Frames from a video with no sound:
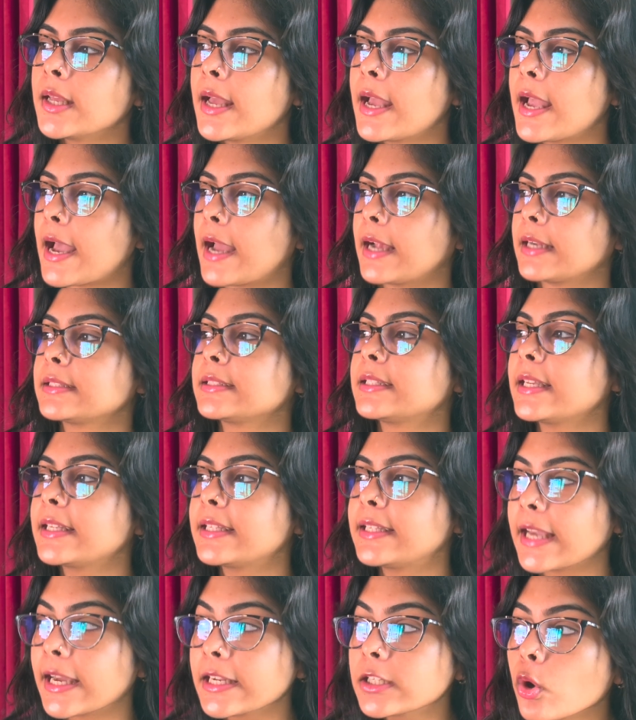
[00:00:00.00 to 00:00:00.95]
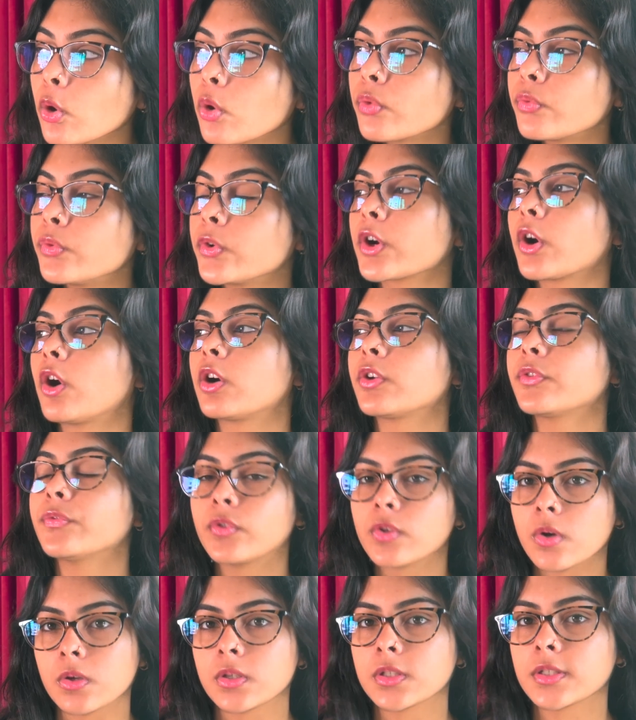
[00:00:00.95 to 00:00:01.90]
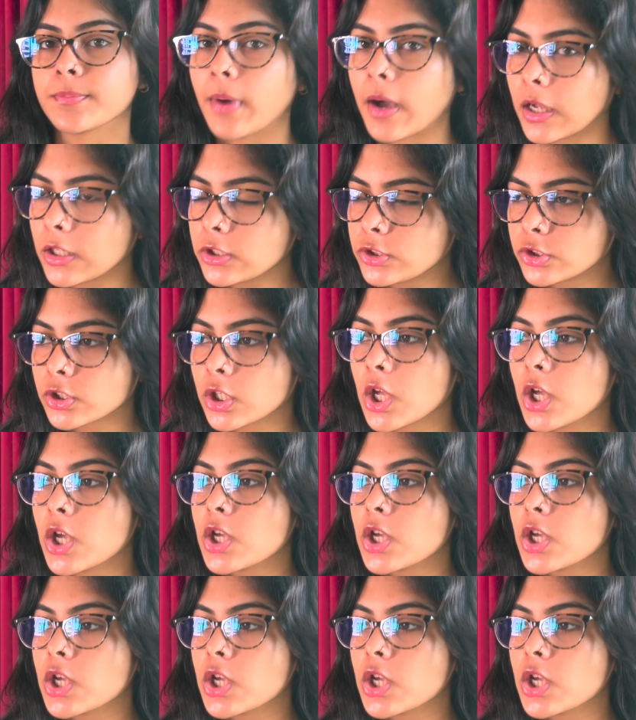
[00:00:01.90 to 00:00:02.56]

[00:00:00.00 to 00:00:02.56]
and they get over on 1st March.